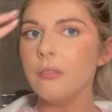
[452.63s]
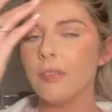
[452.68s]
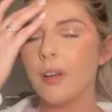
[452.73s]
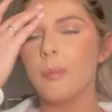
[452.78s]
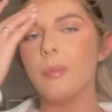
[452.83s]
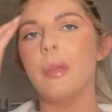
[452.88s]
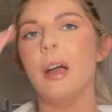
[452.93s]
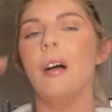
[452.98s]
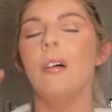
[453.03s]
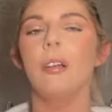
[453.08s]

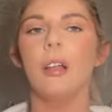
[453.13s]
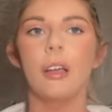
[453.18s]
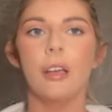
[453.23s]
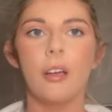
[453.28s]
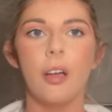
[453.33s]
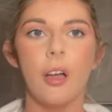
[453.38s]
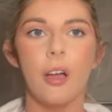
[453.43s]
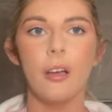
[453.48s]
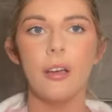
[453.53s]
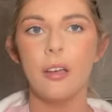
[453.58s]
I'm now like
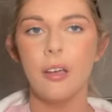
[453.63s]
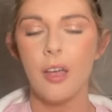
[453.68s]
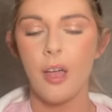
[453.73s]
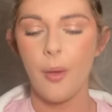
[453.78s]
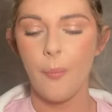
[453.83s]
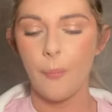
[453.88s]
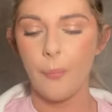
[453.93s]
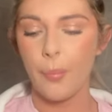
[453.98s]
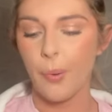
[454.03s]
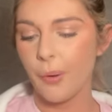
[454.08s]
a
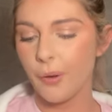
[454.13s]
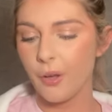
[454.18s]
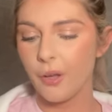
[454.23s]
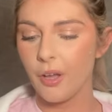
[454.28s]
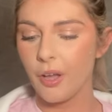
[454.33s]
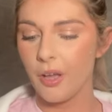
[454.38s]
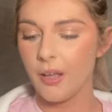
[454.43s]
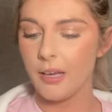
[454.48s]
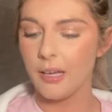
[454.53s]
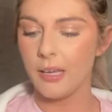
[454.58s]
book
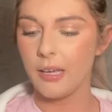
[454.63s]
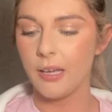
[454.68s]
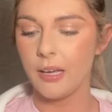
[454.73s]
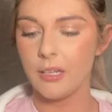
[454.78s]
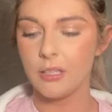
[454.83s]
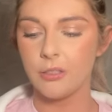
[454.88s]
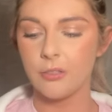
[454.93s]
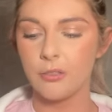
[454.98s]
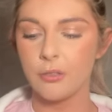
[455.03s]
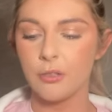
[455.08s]
girly. I
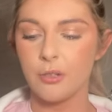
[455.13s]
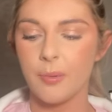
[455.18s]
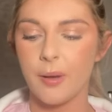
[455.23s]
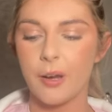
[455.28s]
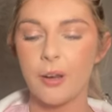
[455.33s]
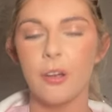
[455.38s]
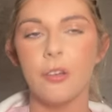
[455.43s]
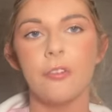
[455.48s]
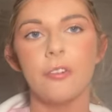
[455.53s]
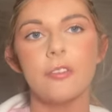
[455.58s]
do talk about
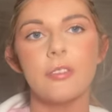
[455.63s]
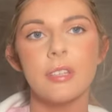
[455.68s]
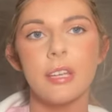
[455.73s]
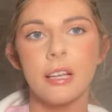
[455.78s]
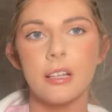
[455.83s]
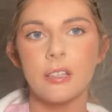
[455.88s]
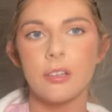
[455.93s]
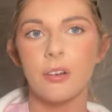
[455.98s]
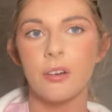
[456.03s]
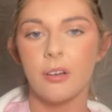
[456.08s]
it over on
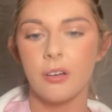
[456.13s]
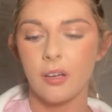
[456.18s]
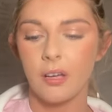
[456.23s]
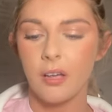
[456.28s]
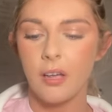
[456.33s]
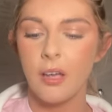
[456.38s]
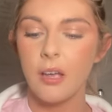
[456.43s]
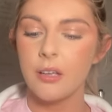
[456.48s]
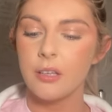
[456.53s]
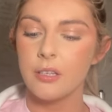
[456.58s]
TikTok,
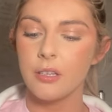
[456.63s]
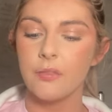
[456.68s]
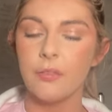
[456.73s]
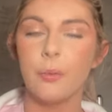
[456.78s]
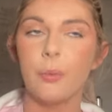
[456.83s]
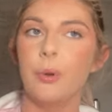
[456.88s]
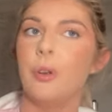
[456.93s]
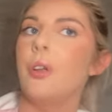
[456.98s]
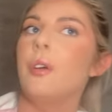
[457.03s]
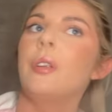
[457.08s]
so if you
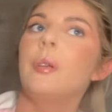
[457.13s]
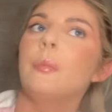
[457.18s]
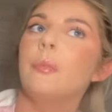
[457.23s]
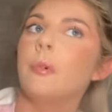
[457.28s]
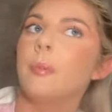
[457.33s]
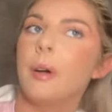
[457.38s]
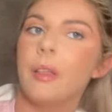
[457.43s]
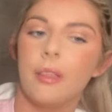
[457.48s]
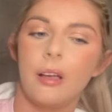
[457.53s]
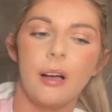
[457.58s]
want to know any more
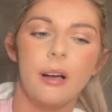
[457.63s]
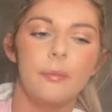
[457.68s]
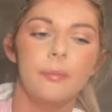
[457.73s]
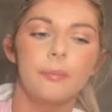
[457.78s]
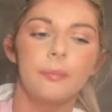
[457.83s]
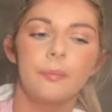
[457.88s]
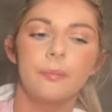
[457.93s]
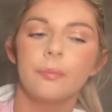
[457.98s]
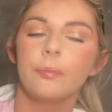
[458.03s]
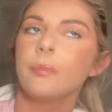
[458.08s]
about that,
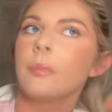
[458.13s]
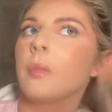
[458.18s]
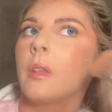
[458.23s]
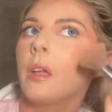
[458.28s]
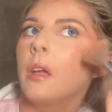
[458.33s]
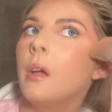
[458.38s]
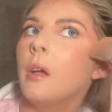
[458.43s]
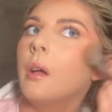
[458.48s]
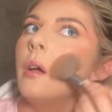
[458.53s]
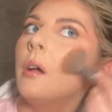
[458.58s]

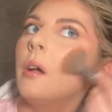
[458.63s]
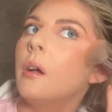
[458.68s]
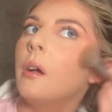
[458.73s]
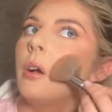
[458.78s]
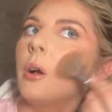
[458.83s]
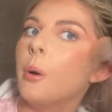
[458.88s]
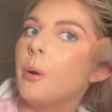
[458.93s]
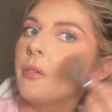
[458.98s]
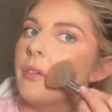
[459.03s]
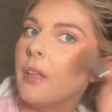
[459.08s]

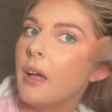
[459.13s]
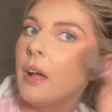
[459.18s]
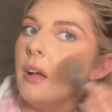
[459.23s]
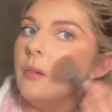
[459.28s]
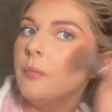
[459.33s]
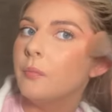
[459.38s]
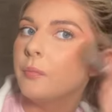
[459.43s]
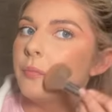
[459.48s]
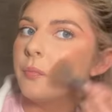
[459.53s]
go over there.